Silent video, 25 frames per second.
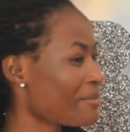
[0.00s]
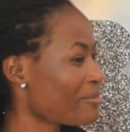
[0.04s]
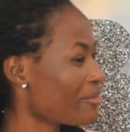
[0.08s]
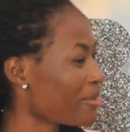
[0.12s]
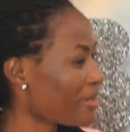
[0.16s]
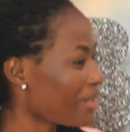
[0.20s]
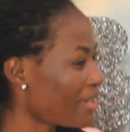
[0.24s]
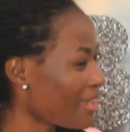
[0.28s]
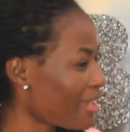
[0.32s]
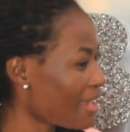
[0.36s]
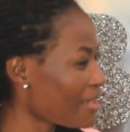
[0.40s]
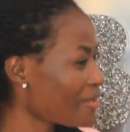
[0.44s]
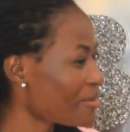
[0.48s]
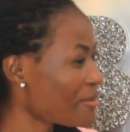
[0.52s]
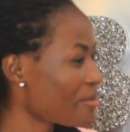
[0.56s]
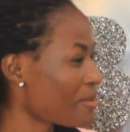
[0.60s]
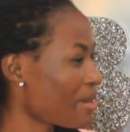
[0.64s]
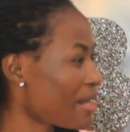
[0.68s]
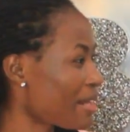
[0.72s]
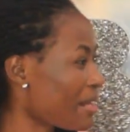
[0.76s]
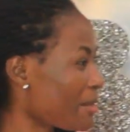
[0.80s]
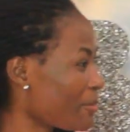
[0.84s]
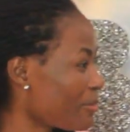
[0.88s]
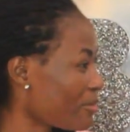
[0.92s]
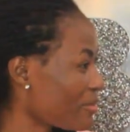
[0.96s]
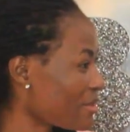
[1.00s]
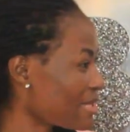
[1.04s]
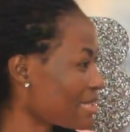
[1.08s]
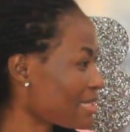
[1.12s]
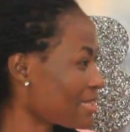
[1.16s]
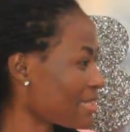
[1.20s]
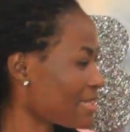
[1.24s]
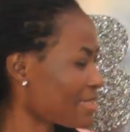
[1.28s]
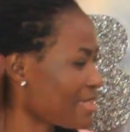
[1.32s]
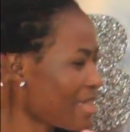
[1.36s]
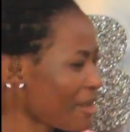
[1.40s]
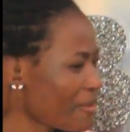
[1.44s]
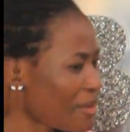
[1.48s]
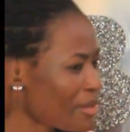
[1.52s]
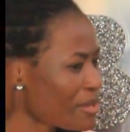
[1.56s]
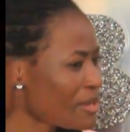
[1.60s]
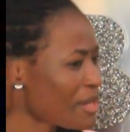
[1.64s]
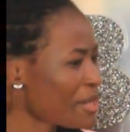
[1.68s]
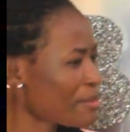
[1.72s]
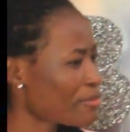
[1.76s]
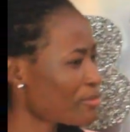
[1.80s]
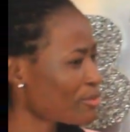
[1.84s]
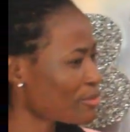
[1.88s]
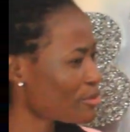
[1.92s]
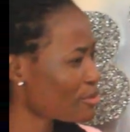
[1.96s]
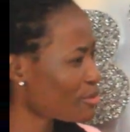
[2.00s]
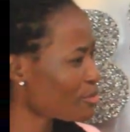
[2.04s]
But here you are, a princess. How are you able